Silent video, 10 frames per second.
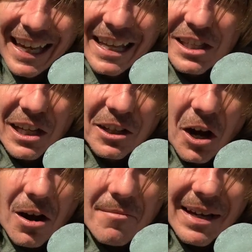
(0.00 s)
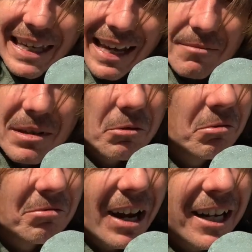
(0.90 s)
instant karma getting me
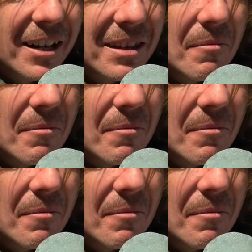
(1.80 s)
right on the